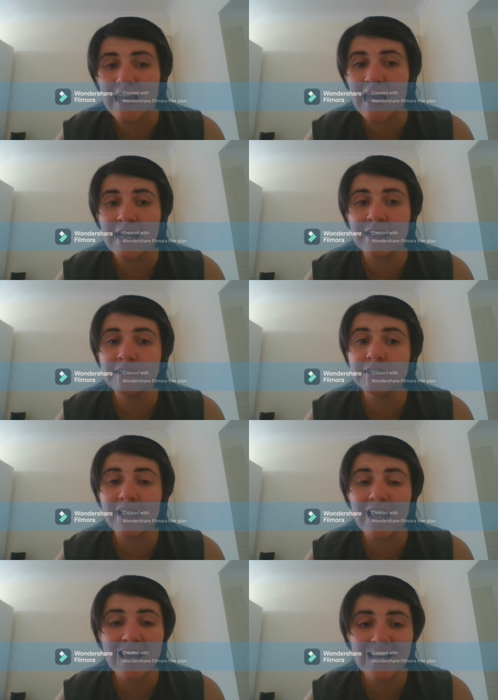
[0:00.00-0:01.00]
and
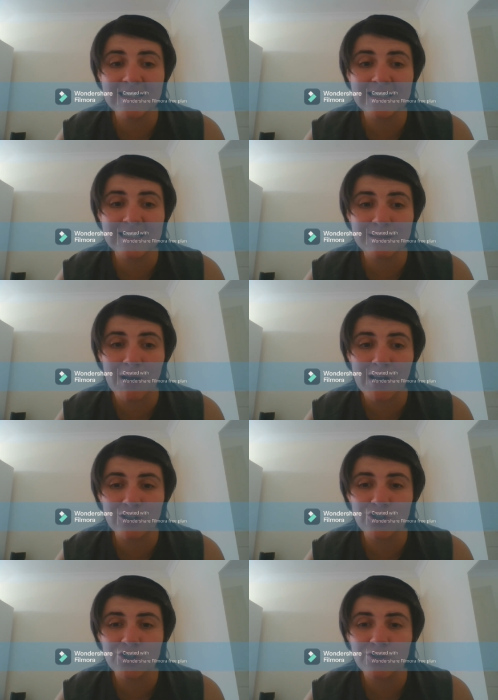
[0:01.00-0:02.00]
ate as
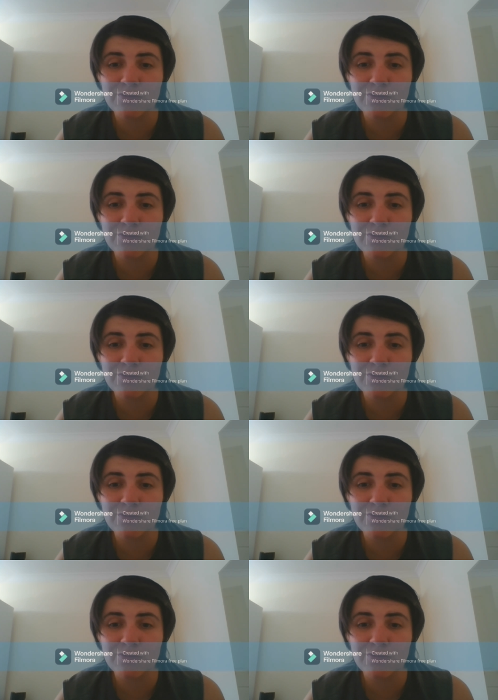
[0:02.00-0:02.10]
much.